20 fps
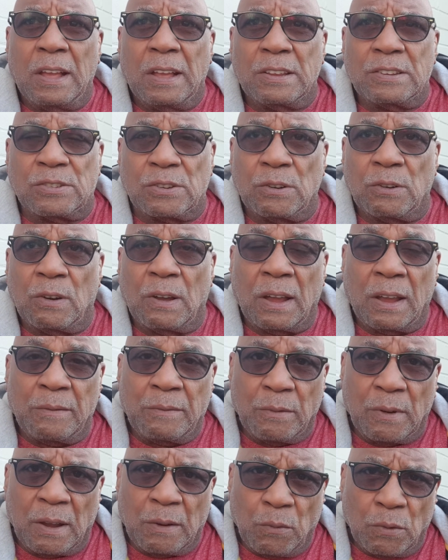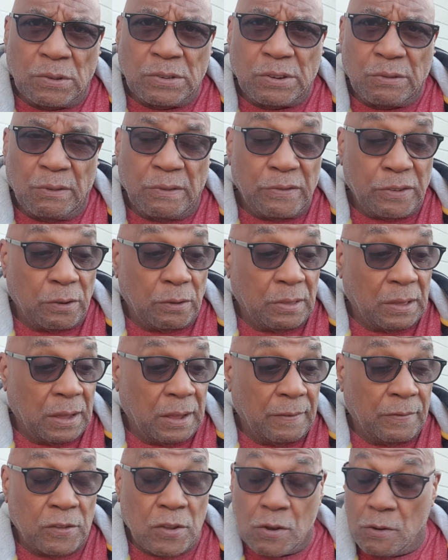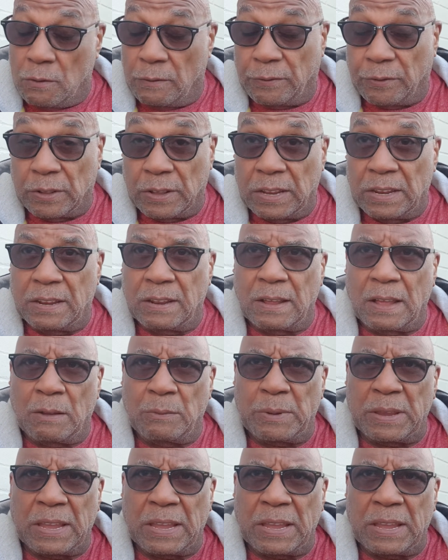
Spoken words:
So I want to review that, and hopefully I'll be